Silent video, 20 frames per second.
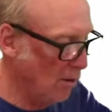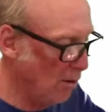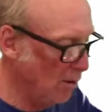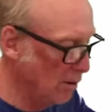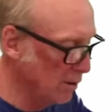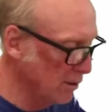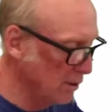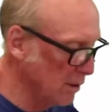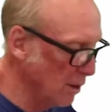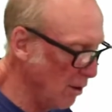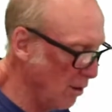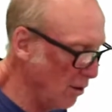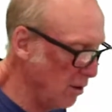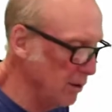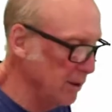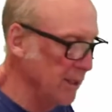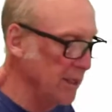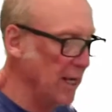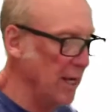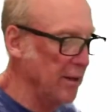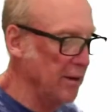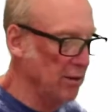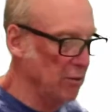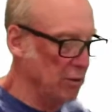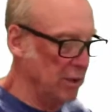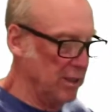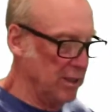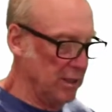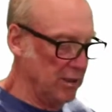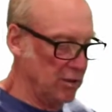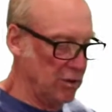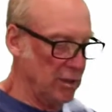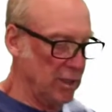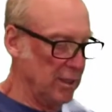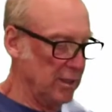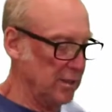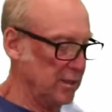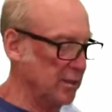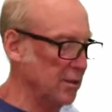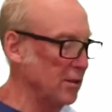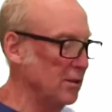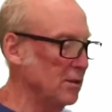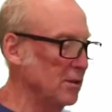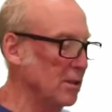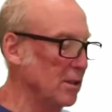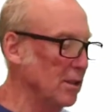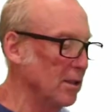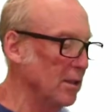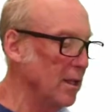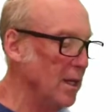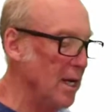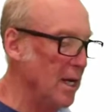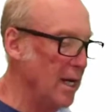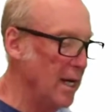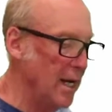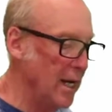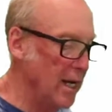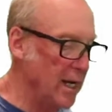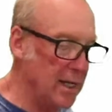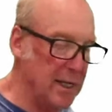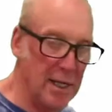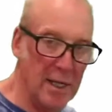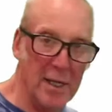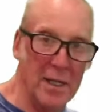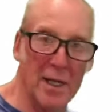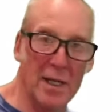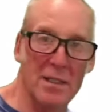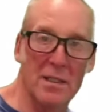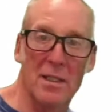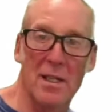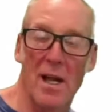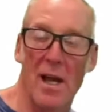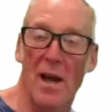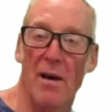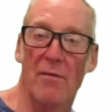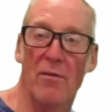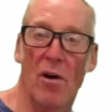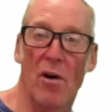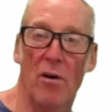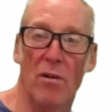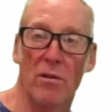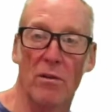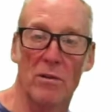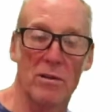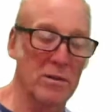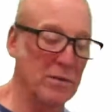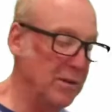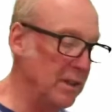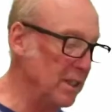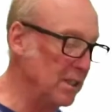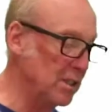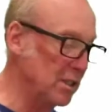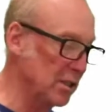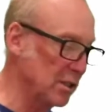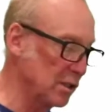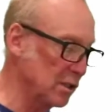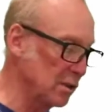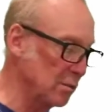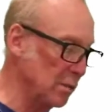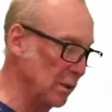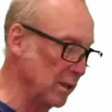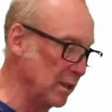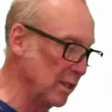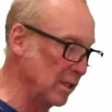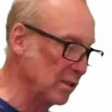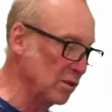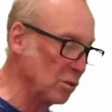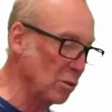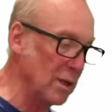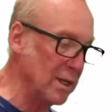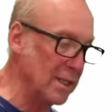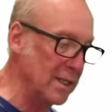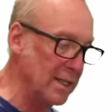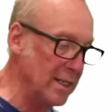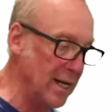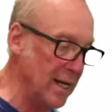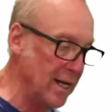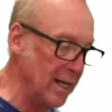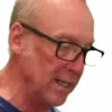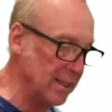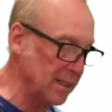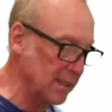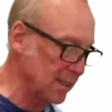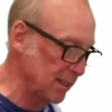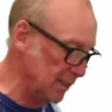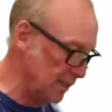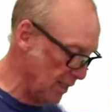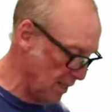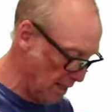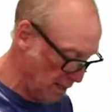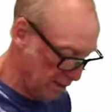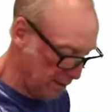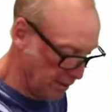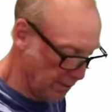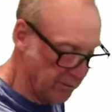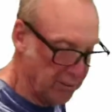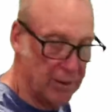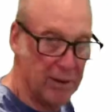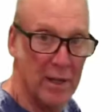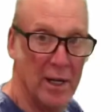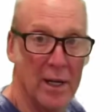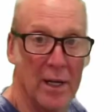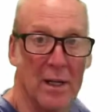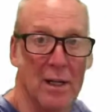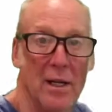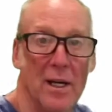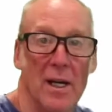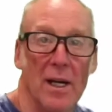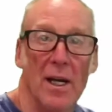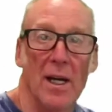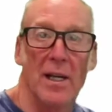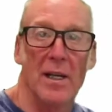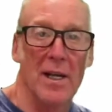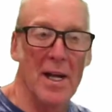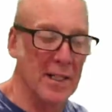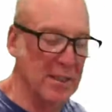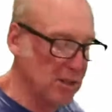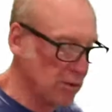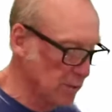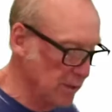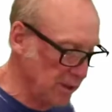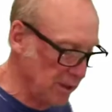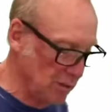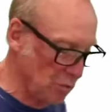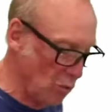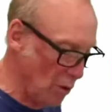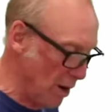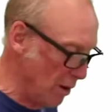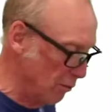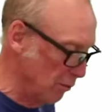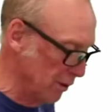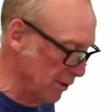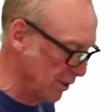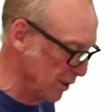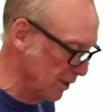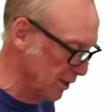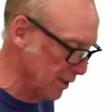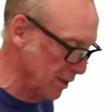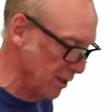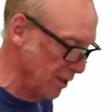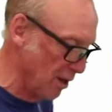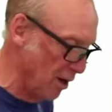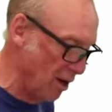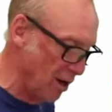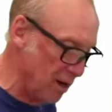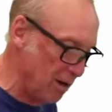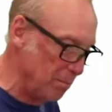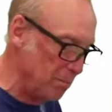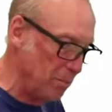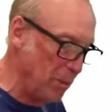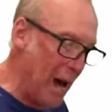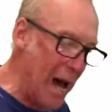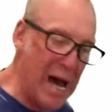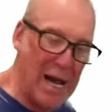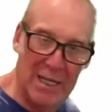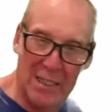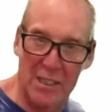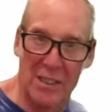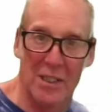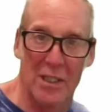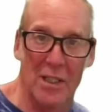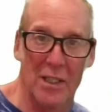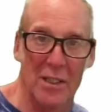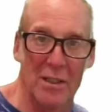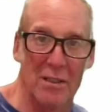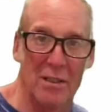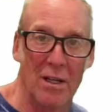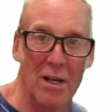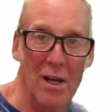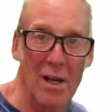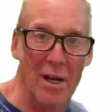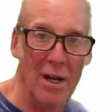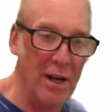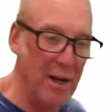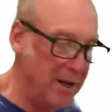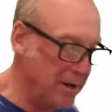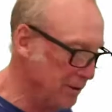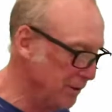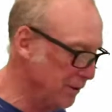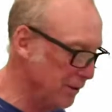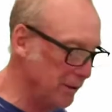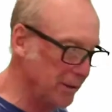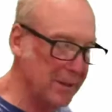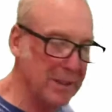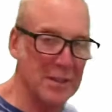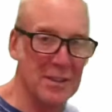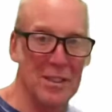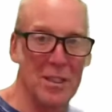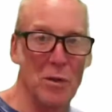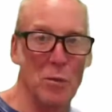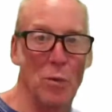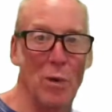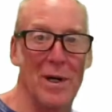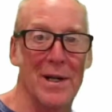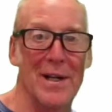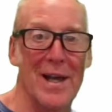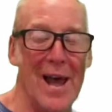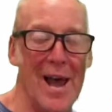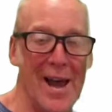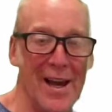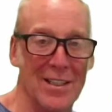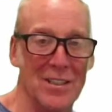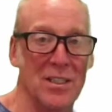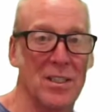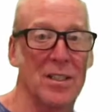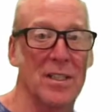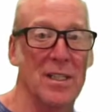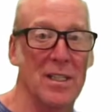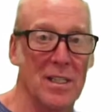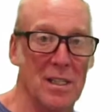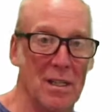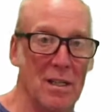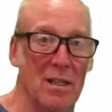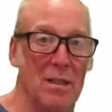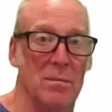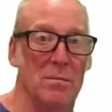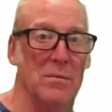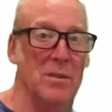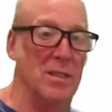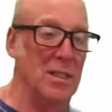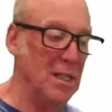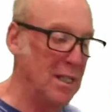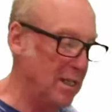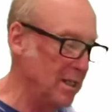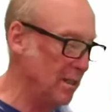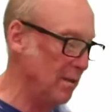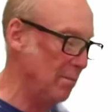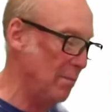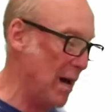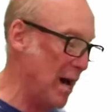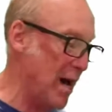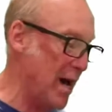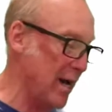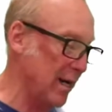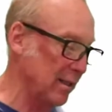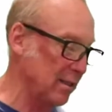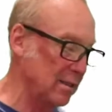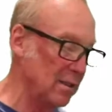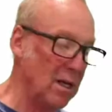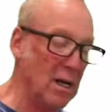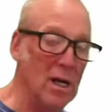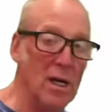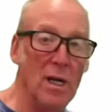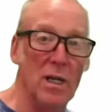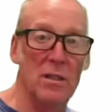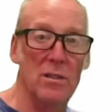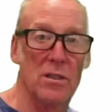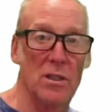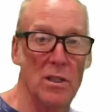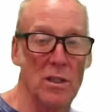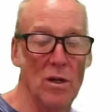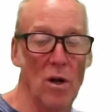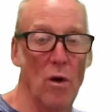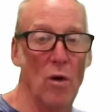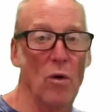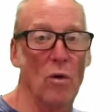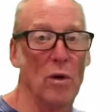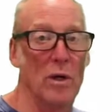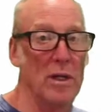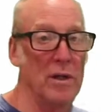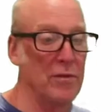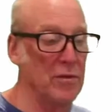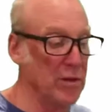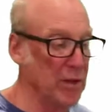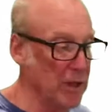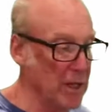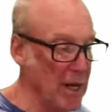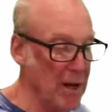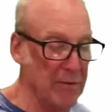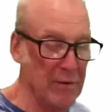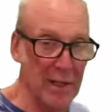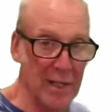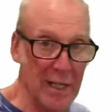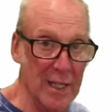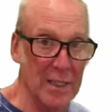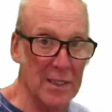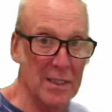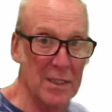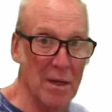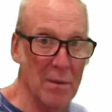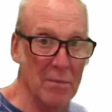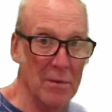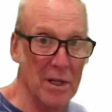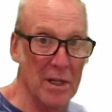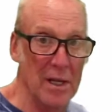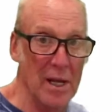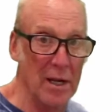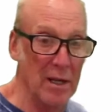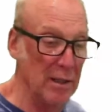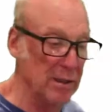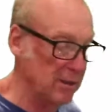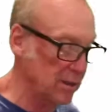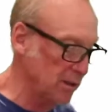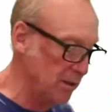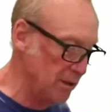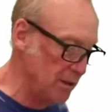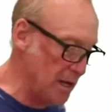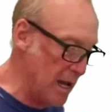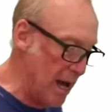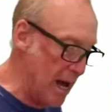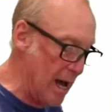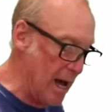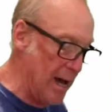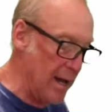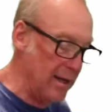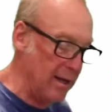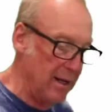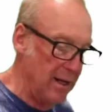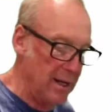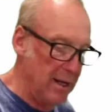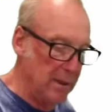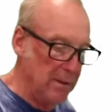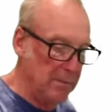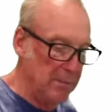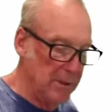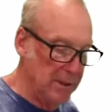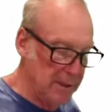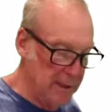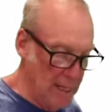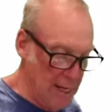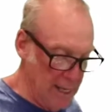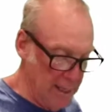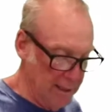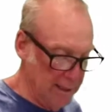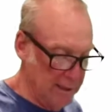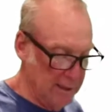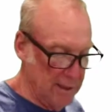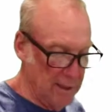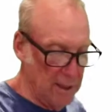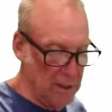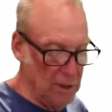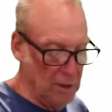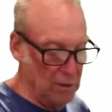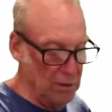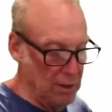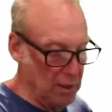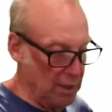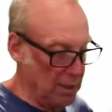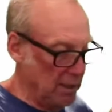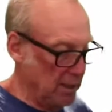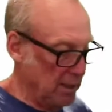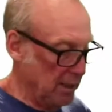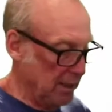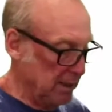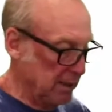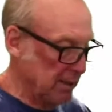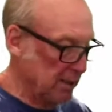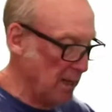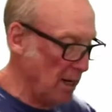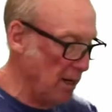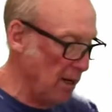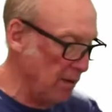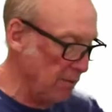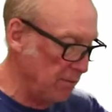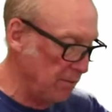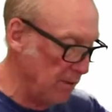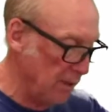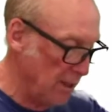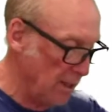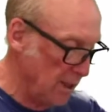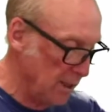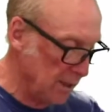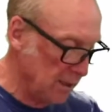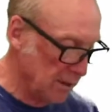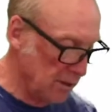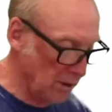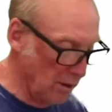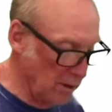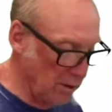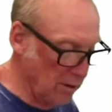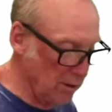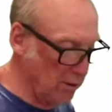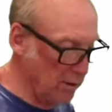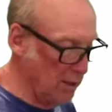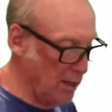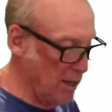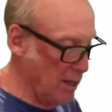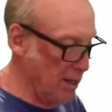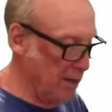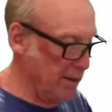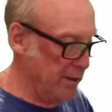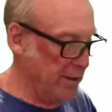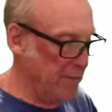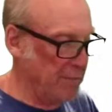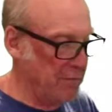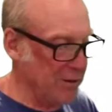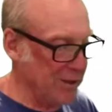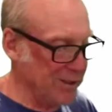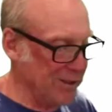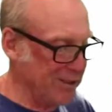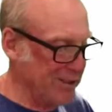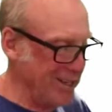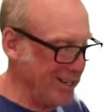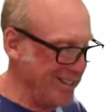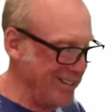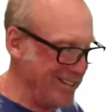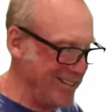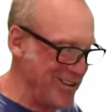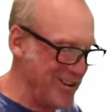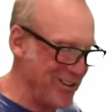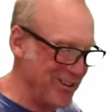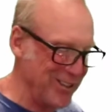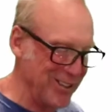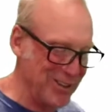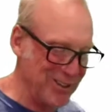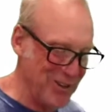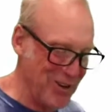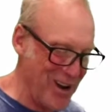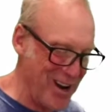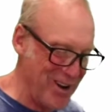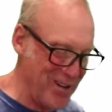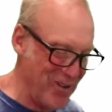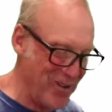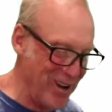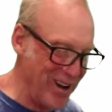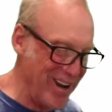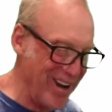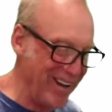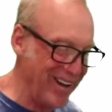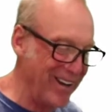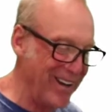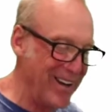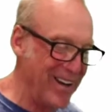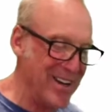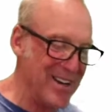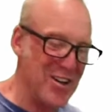all together with the transducer, and it doesn't have all those features, but this one does because it has everything. And that's the reason why we're just going to unbox this and look and see what actually comes in the box, so you know if you're going to have to get something else or not besides the unit itself. So the first thing you notice right away,